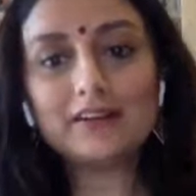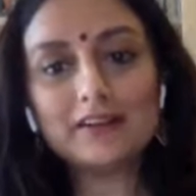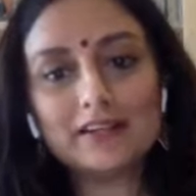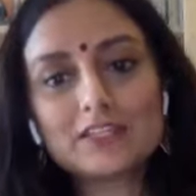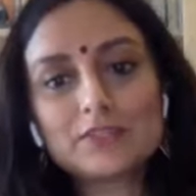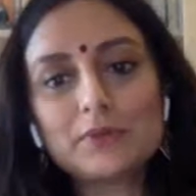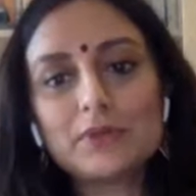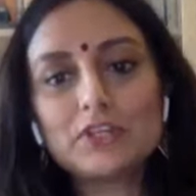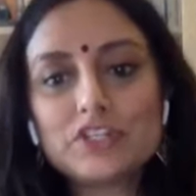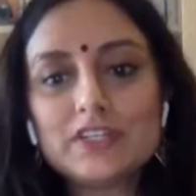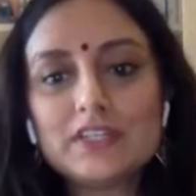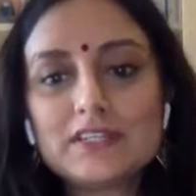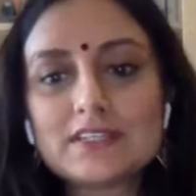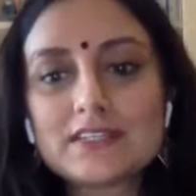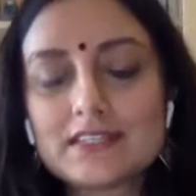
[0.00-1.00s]
next question
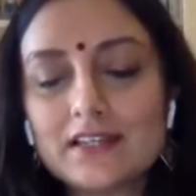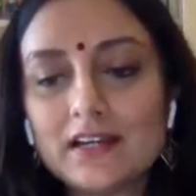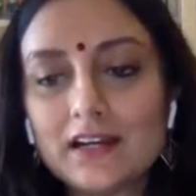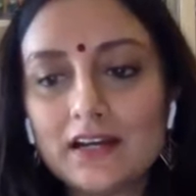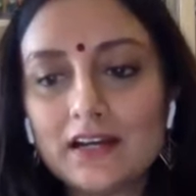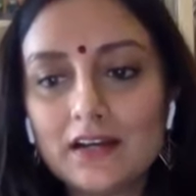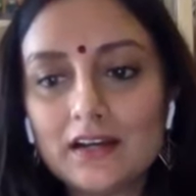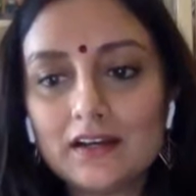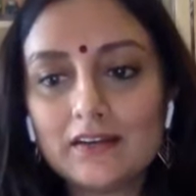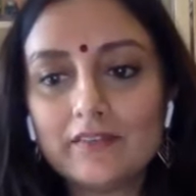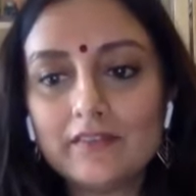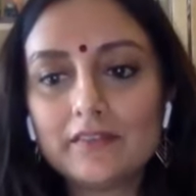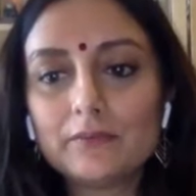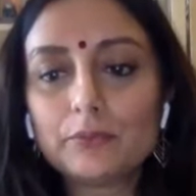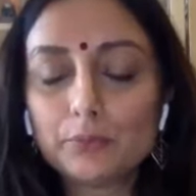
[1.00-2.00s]
is
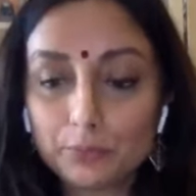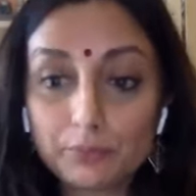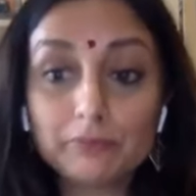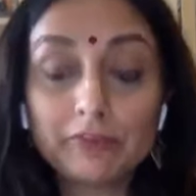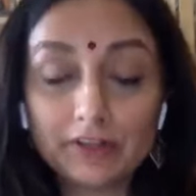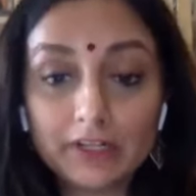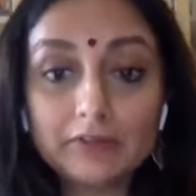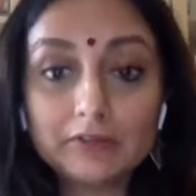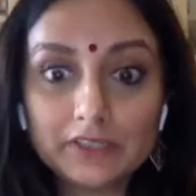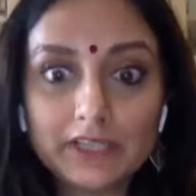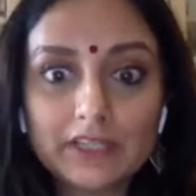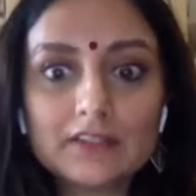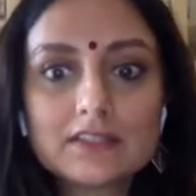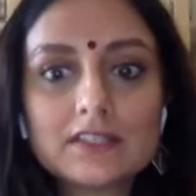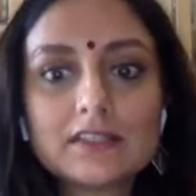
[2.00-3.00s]
very
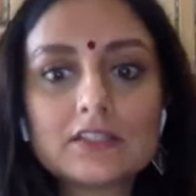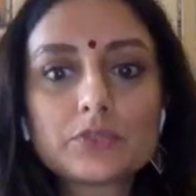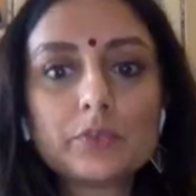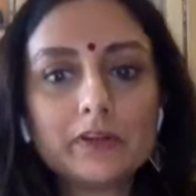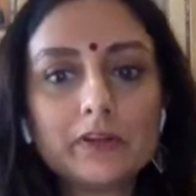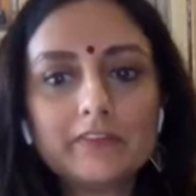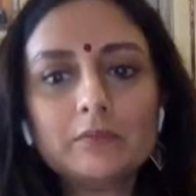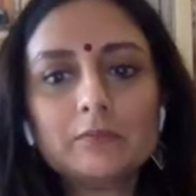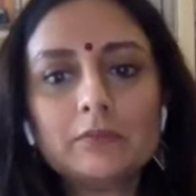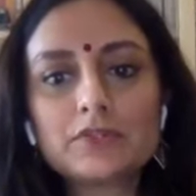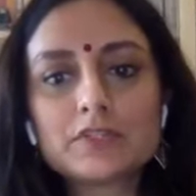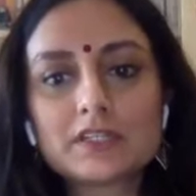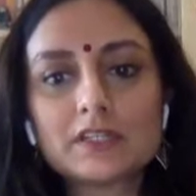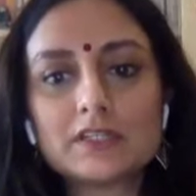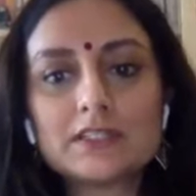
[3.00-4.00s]
related to this. One of the
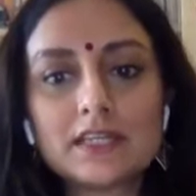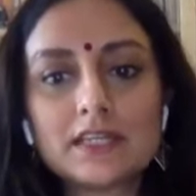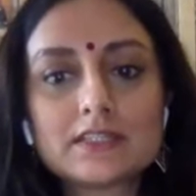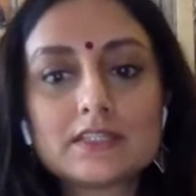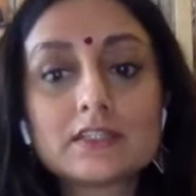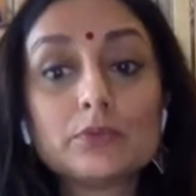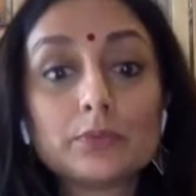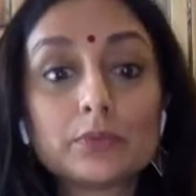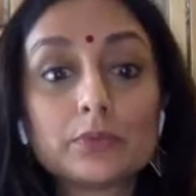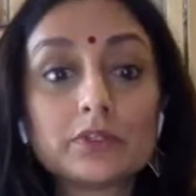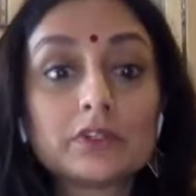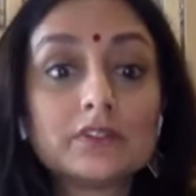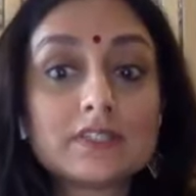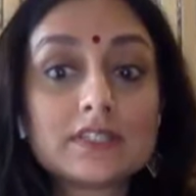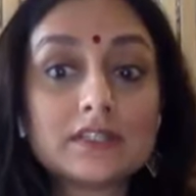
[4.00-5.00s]
most contested
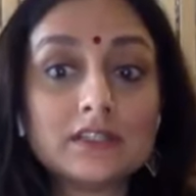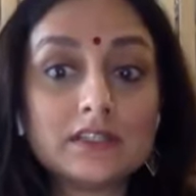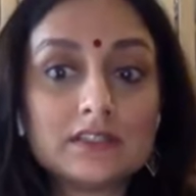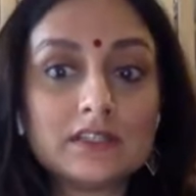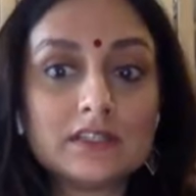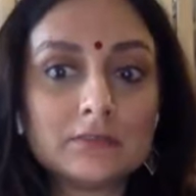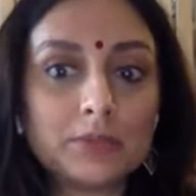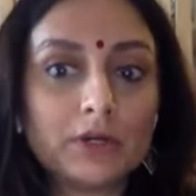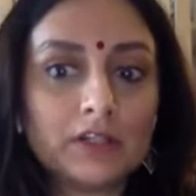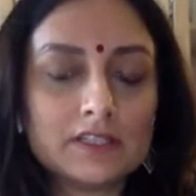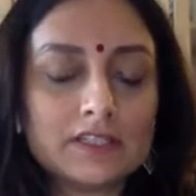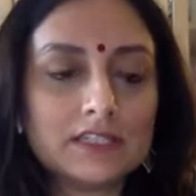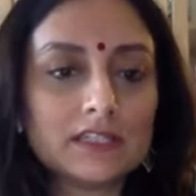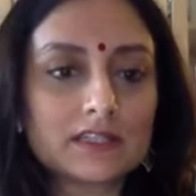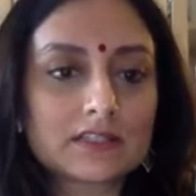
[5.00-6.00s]
words in Indian
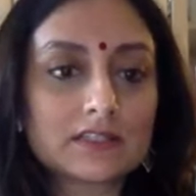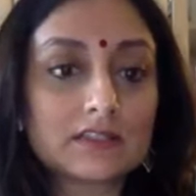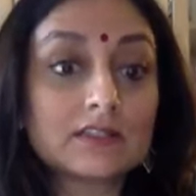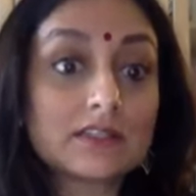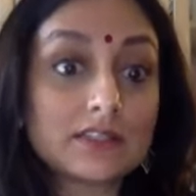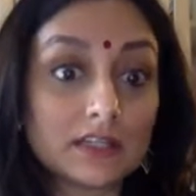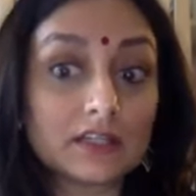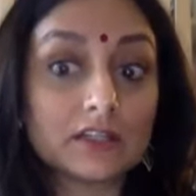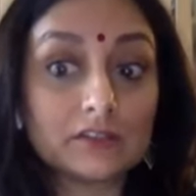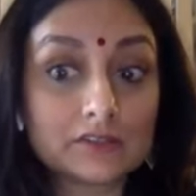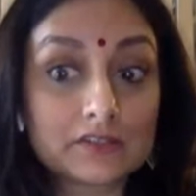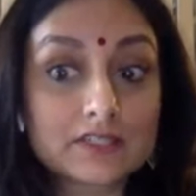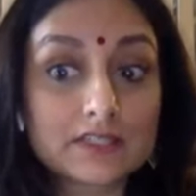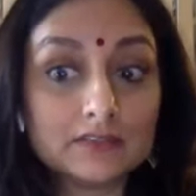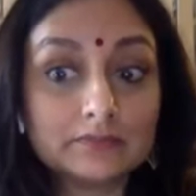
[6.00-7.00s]
politics is
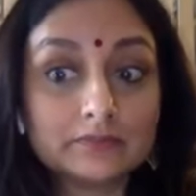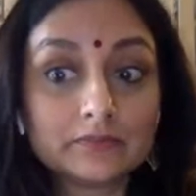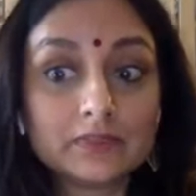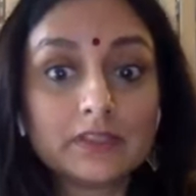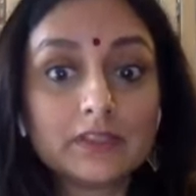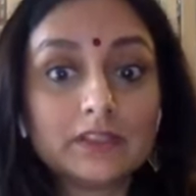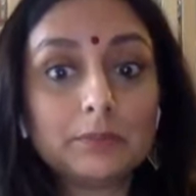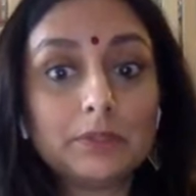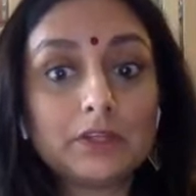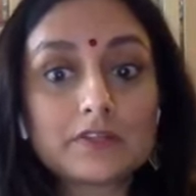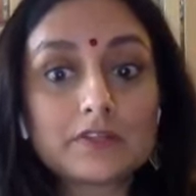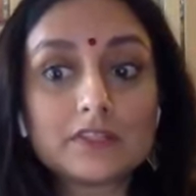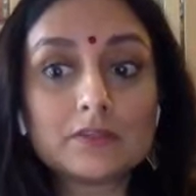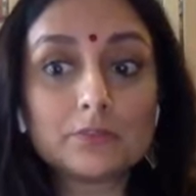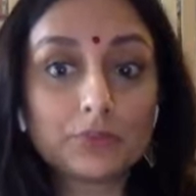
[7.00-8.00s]
secularism. It appears
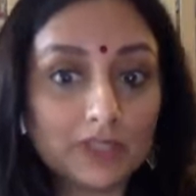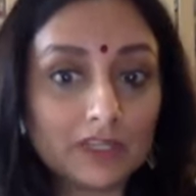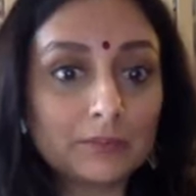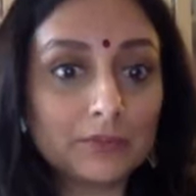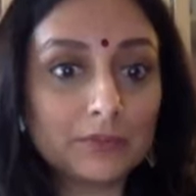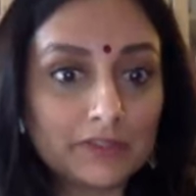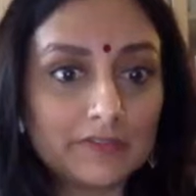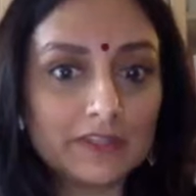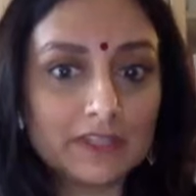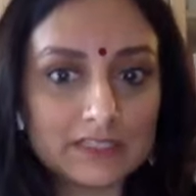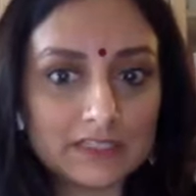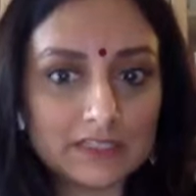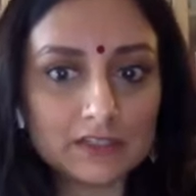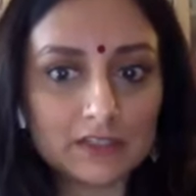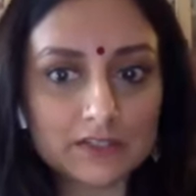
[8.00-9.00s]
in the preamble of the
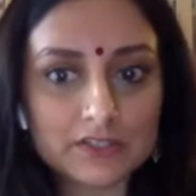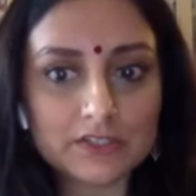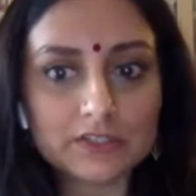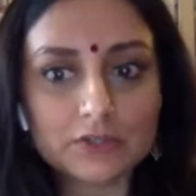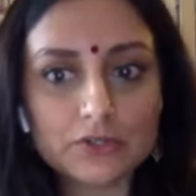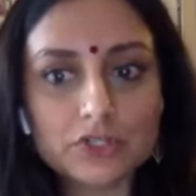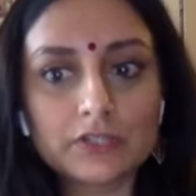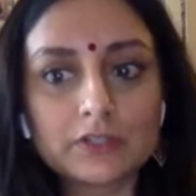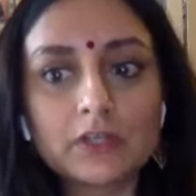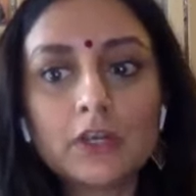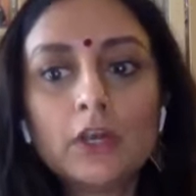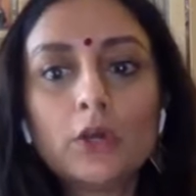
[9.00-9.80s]
Indian Constitution.